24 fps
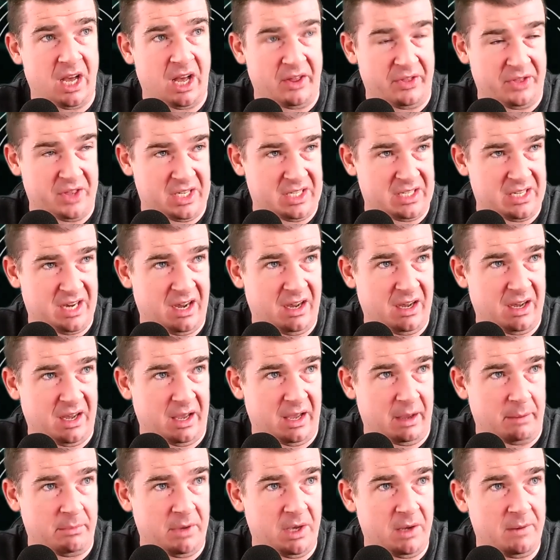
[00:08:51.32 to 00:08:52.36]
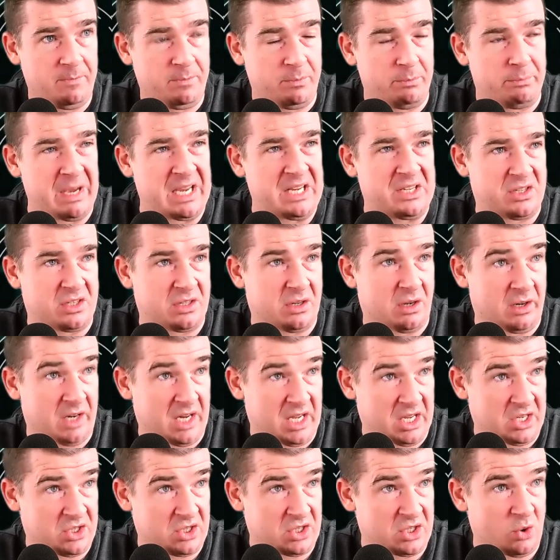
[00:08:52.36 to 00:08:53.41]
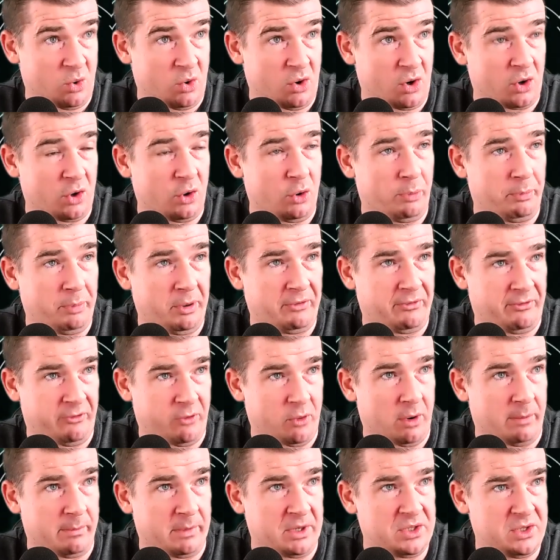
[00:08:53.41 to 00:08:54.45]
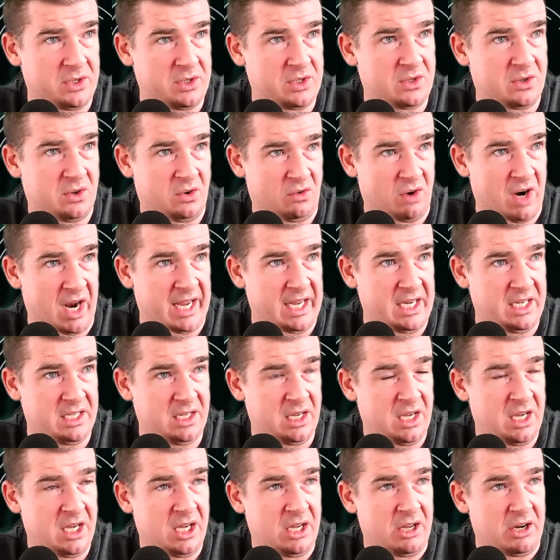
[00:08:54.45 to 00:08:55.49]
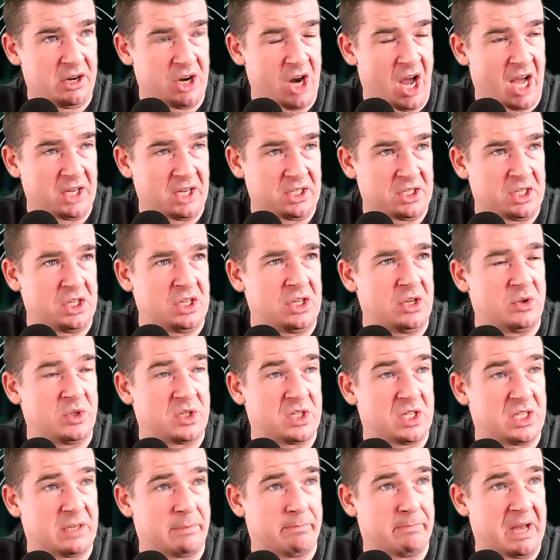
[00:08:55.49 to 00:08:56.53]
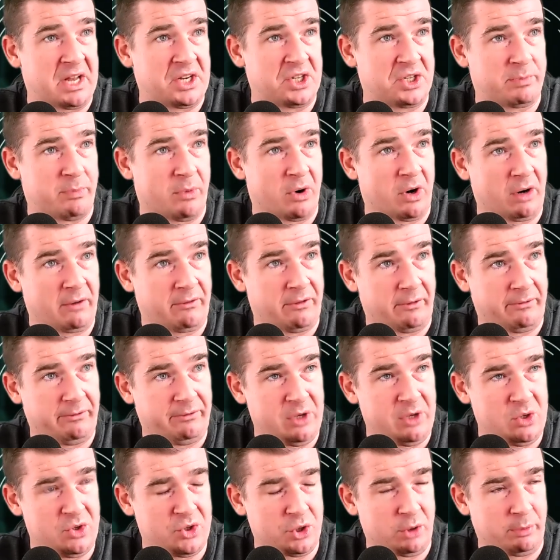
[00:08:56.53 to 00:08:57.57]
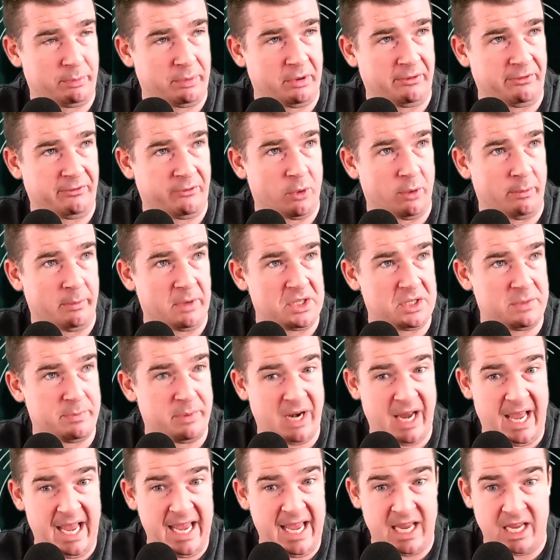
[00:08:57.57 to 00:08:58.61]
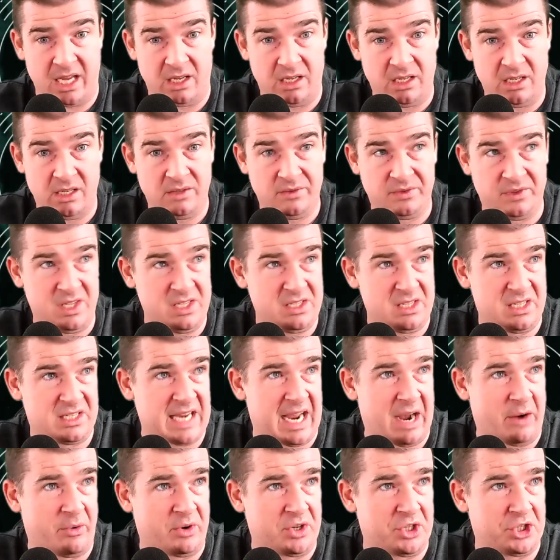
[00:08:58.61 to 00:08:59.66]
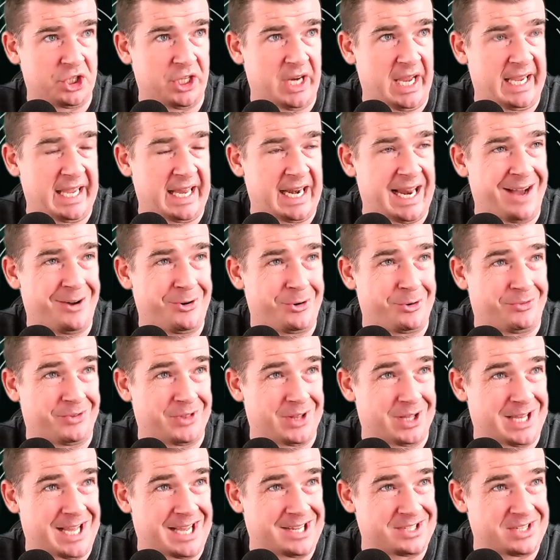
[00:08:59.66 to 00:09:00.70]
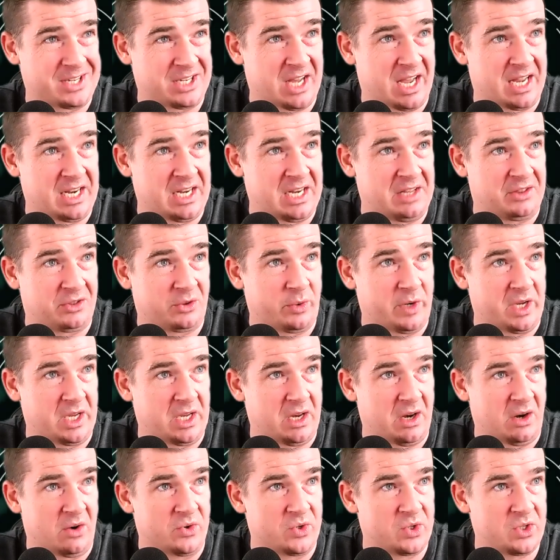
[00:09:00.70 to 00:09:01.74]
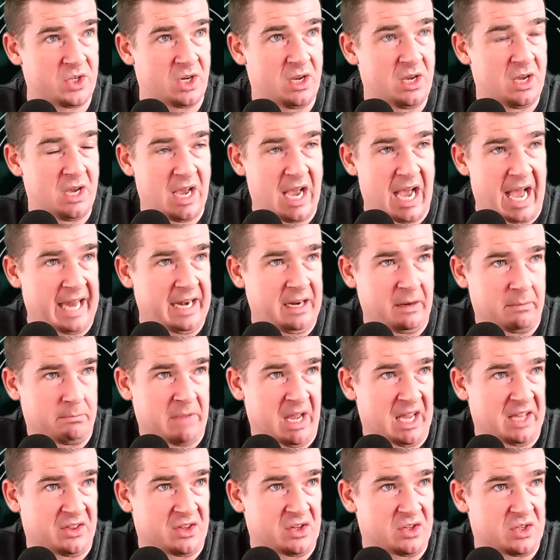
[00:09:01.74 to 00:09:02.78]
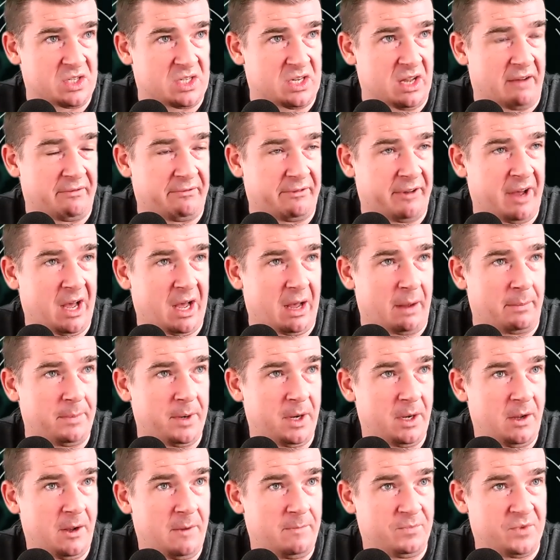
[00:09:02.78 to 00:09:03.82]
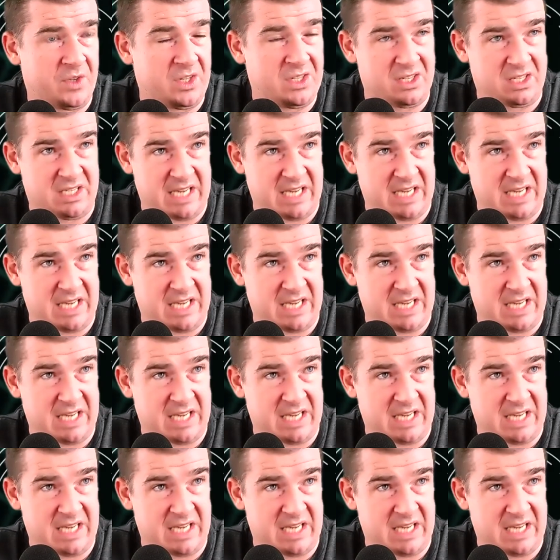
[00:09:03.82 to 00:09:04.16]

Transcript: the time based on historical performance, right? Not to use as a benchmark for future performance, but hey, this is how it's shaken out over the last 93 years. I didn't make this stuff up. This is